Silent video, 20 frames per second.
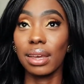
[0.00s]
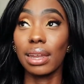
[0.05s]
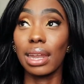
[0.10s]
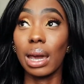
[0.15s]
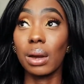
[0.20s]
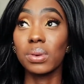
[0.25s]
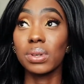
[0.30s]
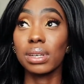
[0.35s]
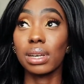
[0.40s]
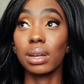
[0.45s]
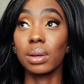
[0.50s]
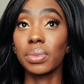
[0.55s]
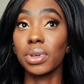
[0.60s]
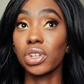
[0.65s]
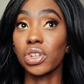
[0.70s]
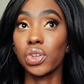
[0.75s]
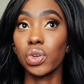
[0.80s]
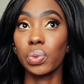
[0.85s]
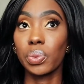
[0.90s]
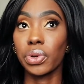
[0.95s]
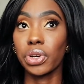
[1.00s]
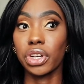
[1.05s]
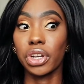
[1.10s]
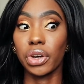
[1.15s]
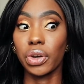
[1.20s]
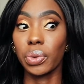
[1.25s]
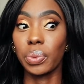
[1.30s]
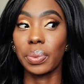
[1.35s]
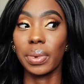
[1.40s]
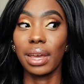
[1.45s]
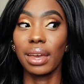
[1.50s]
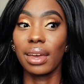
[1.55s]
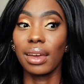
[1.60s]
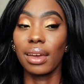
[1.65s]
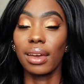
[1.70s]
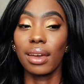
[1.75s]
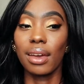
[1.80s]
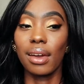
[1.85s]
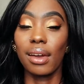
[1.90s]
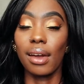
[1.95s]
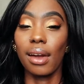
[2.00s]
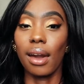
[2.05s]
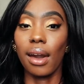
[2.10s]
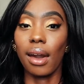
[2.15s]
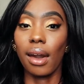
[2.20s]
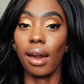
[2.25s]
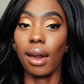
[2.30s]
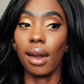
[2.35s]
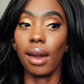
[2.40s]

and that was gonna be super dope. We